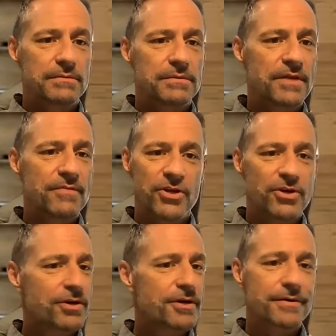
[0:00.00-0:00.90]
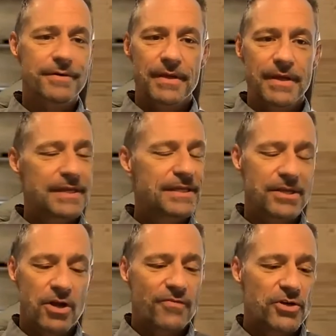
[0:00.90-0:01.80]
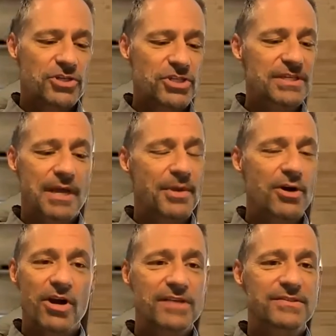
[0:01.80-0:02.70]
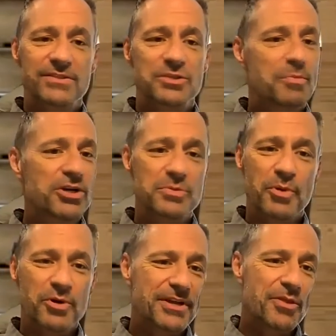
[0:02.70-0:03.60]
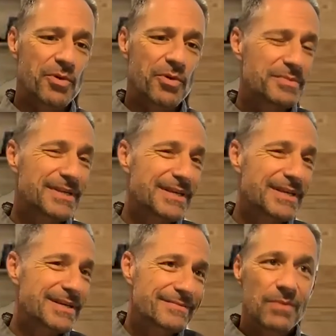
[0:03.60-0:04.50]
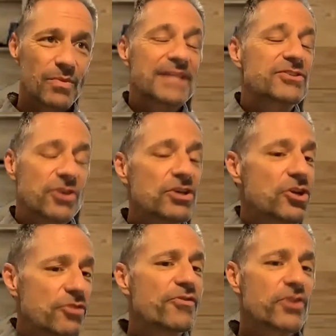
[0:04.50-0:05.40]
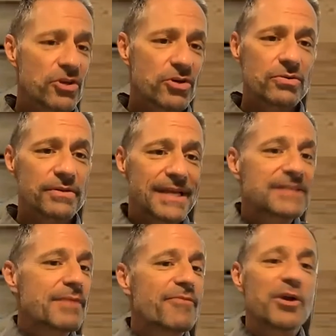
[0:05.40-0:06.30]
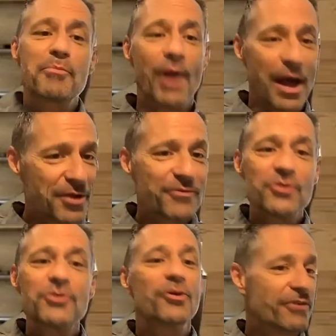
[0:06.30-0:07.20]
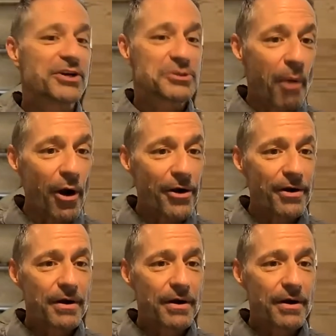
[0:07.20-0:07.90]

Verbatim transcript: If yeah. you're, you know, if you're just coming across as the smartest person in the room, it's like, well, that's good. Good for you. Yes, I'm very proud of you. You're very smart.